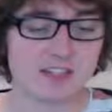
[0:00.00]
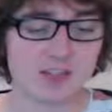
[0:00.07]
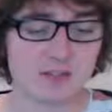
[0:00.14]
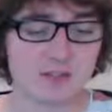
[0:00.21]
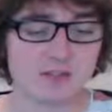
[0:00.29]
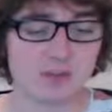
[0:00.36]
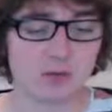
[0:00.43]
note
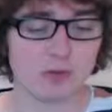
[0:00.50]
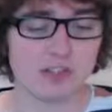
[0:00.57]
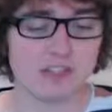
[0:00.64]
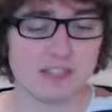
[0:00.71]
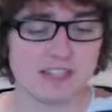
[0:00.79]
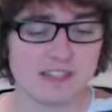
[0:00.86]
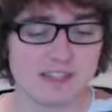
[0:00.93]
must fall a
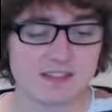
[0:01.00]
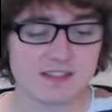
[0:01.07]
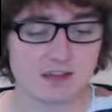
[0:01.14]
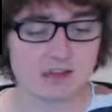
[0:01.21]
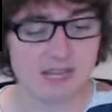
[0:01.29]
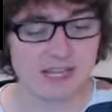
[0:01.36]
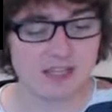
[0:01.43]
16th
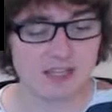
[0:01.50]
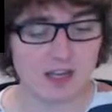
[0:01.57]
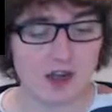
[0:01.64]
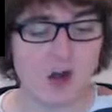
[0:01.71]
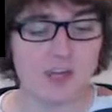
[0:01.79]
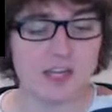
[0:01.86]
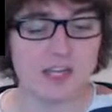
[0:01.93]
note later
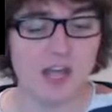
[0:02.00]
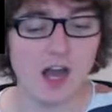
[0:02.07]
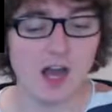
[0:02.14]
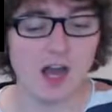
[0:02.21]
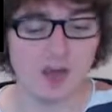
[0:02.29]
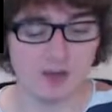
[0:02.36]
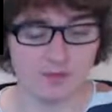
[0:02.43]
on the
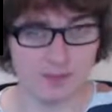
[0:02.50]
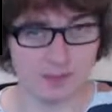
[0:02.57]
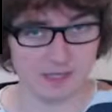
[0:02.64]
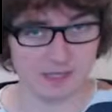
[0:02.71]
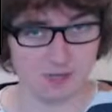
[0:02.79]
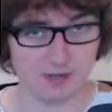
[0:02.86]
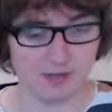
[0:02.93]
of
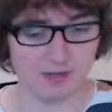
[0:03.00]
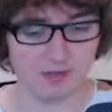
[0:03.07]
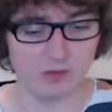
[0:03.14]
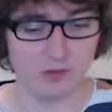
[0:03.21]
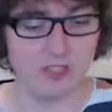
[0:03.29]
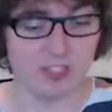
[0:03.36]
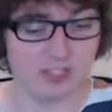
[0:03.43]
beat 1,
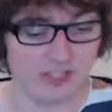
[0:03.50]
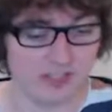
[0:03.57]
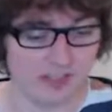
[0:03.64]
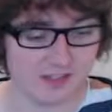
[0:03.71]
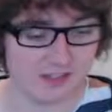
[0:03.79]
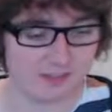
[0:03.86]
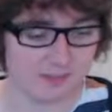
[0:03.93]
which it
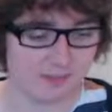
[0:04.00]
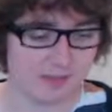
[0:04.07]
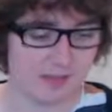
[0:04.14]
does.